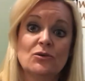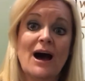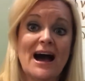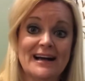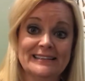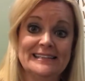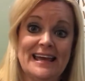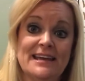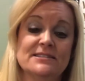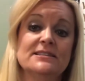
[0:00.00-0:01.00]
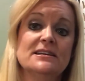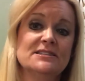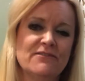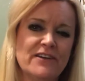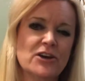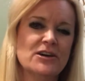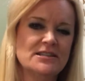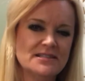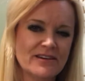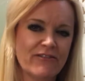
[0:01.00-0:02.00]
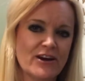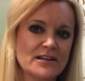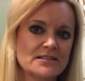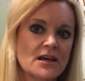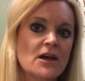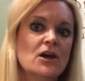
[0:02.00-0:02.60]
holidays is very different.